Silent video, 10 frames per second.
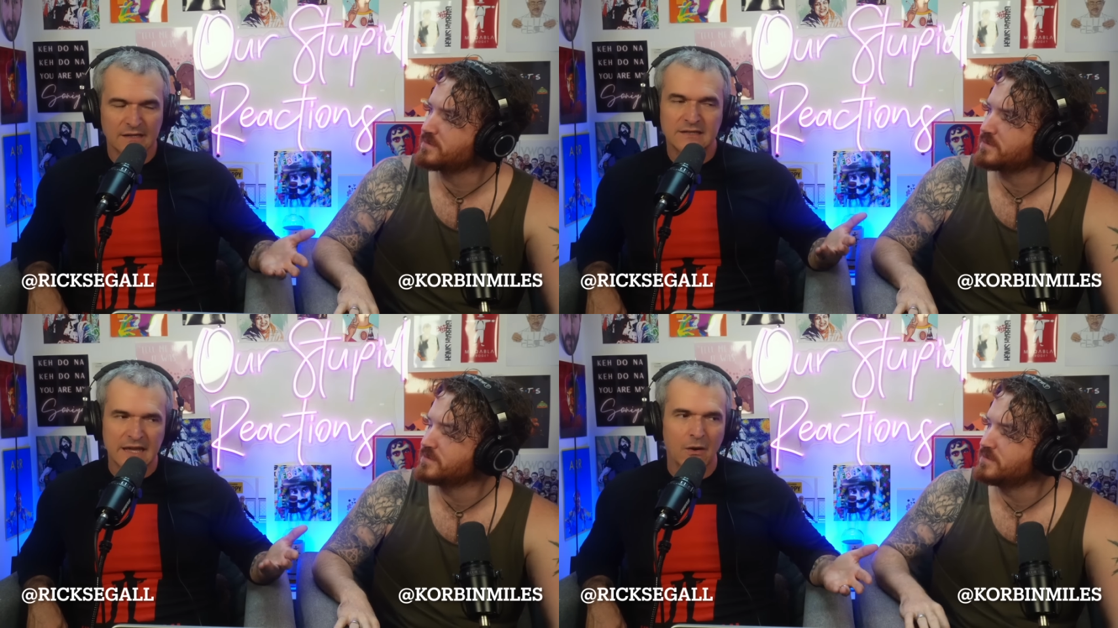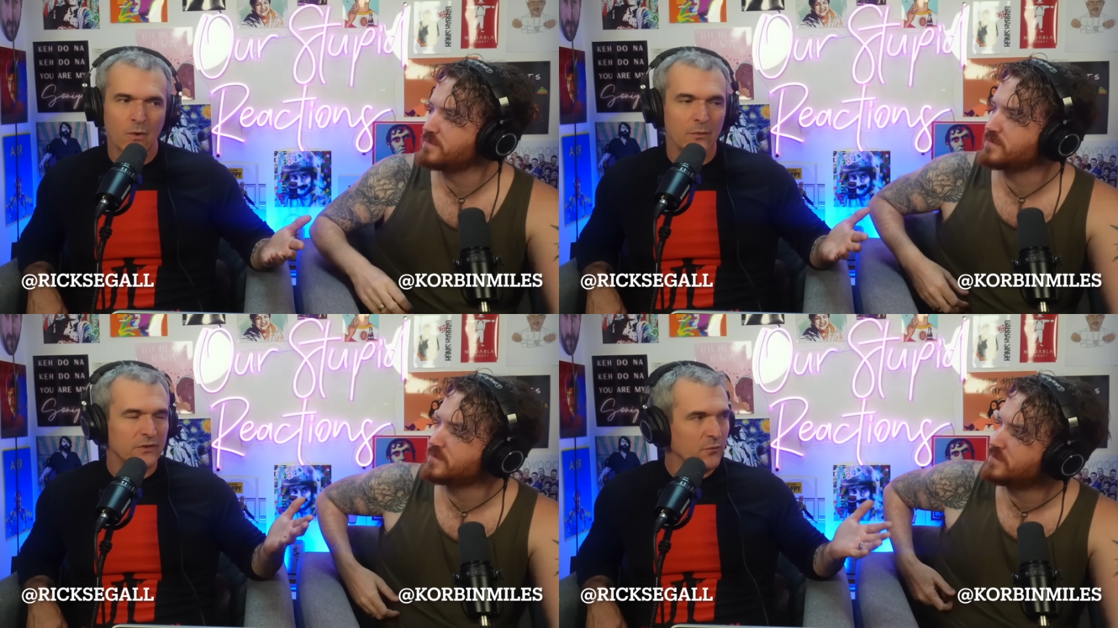Speaker 1: It's that
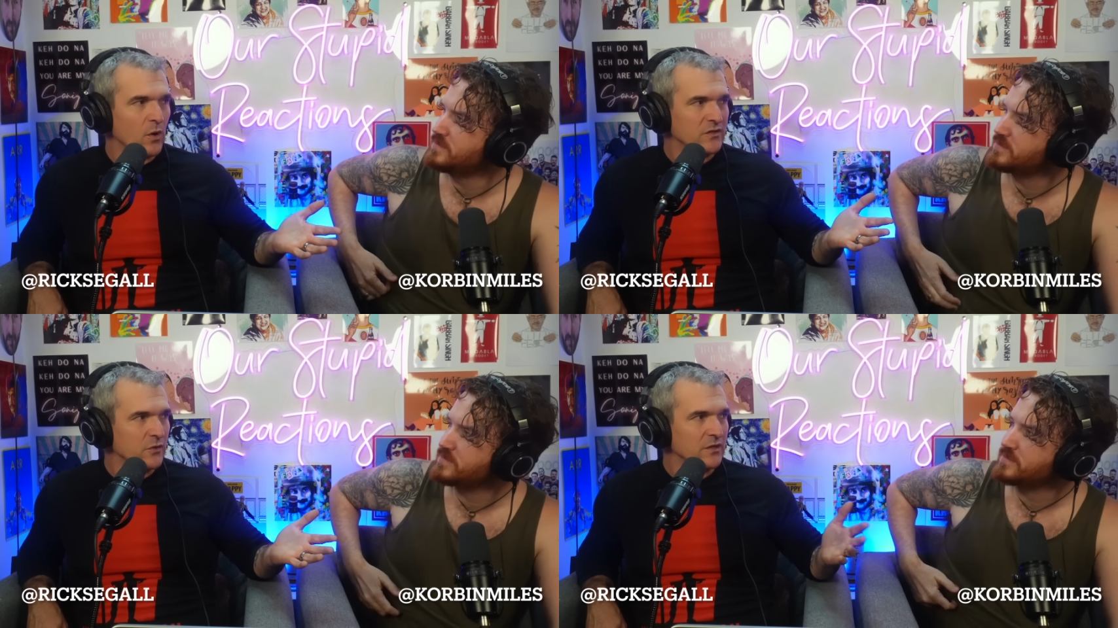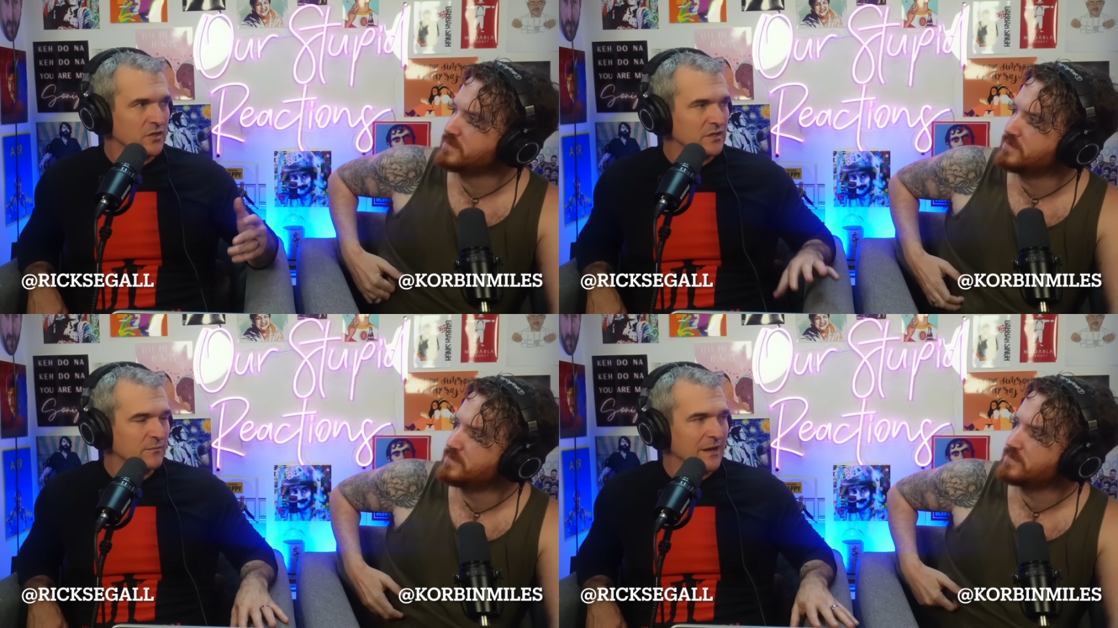way with the ones you
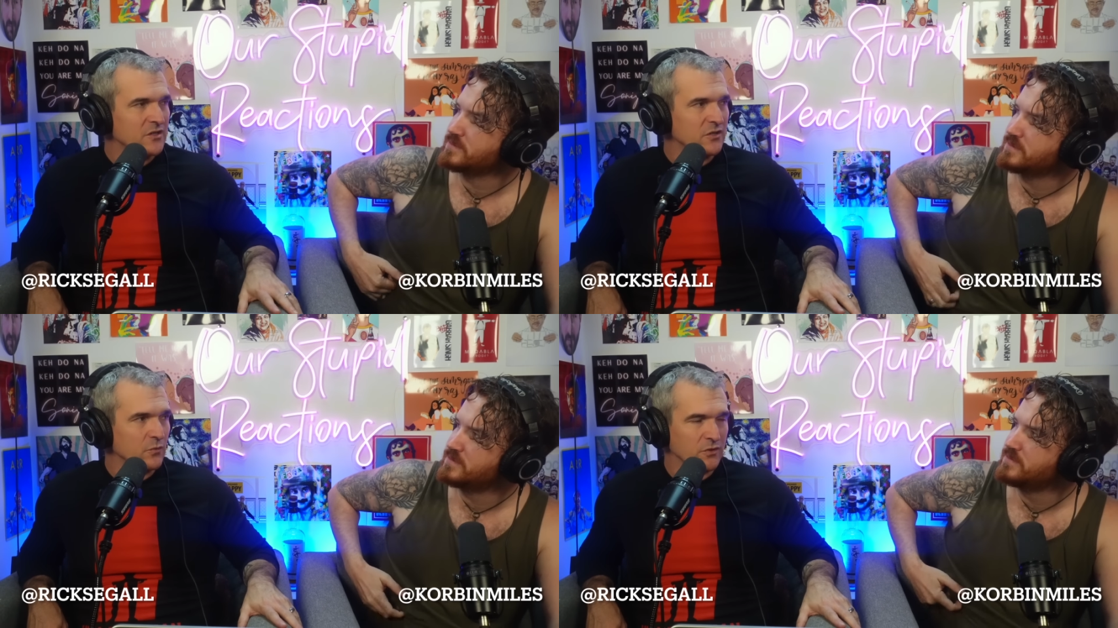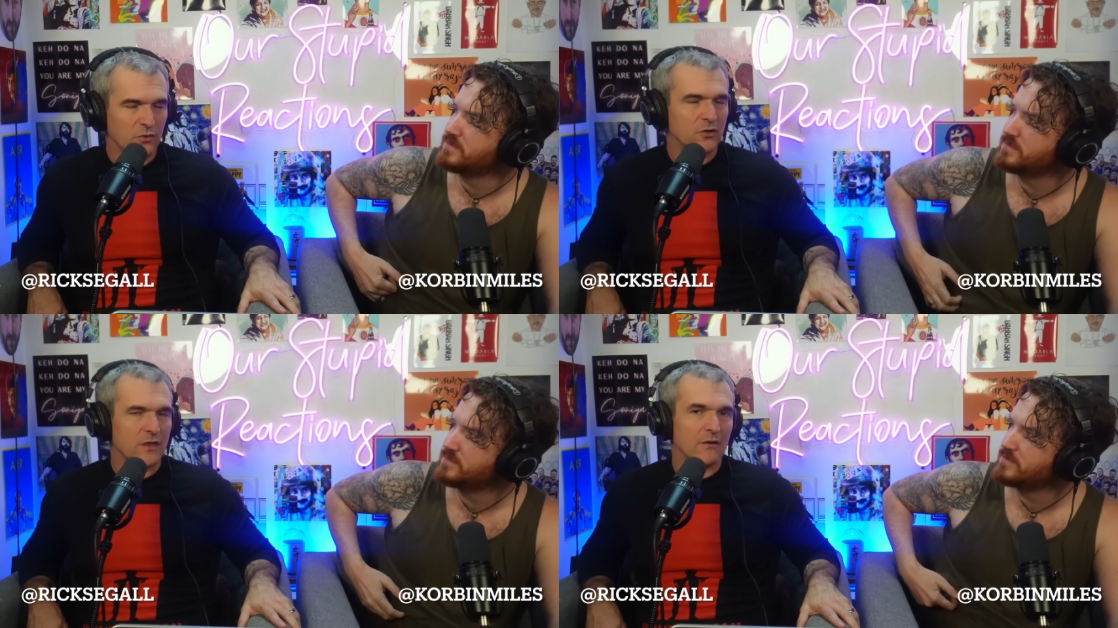had just mentioned. When
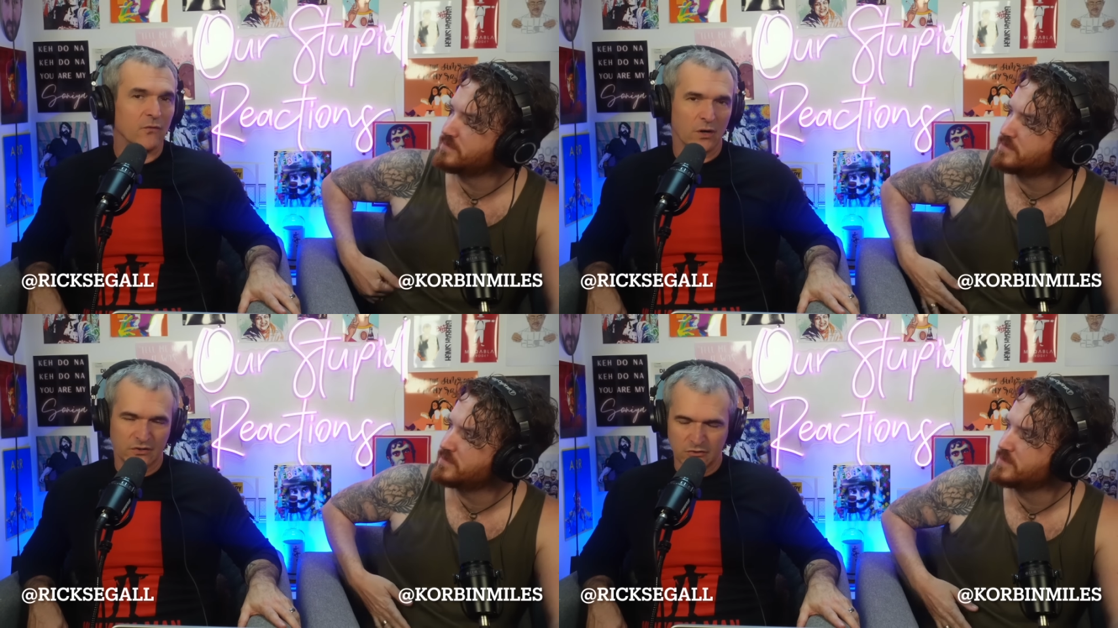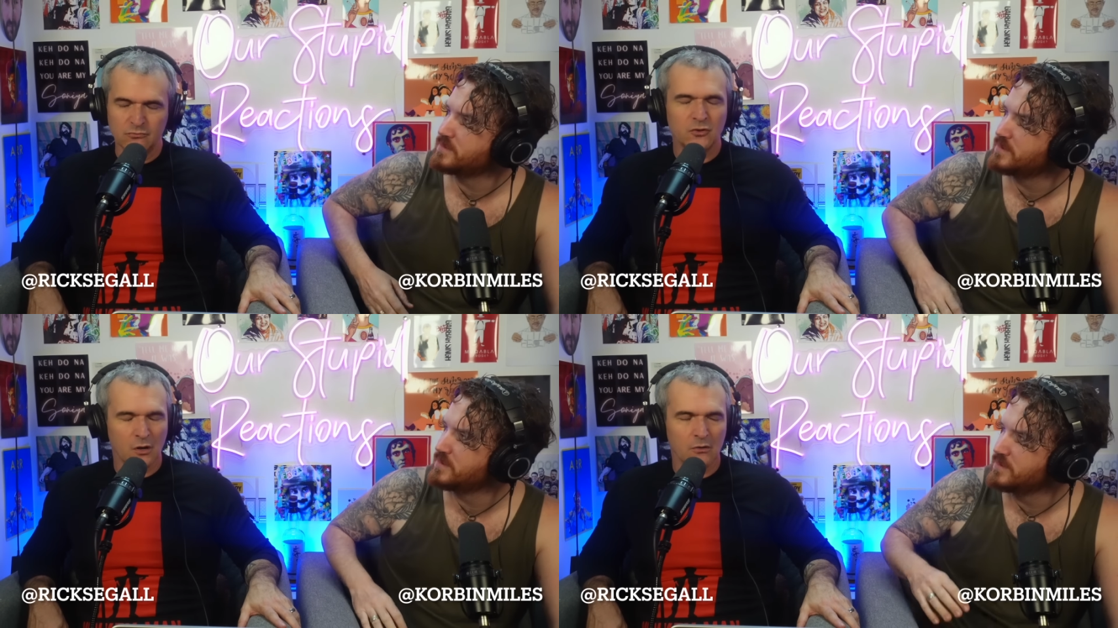you hear that voice,
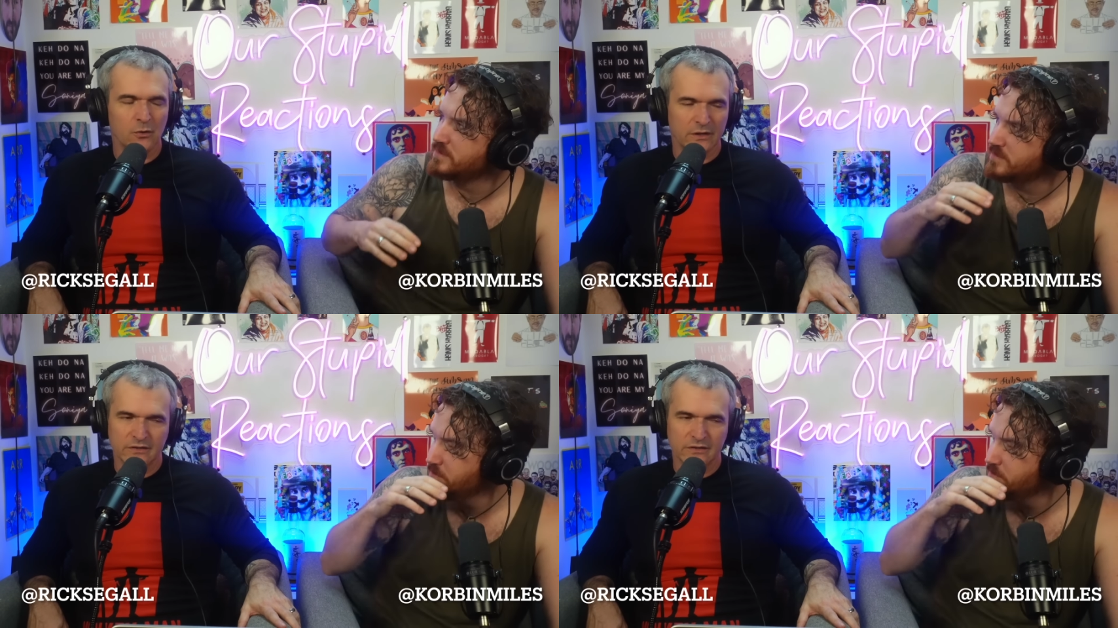you know who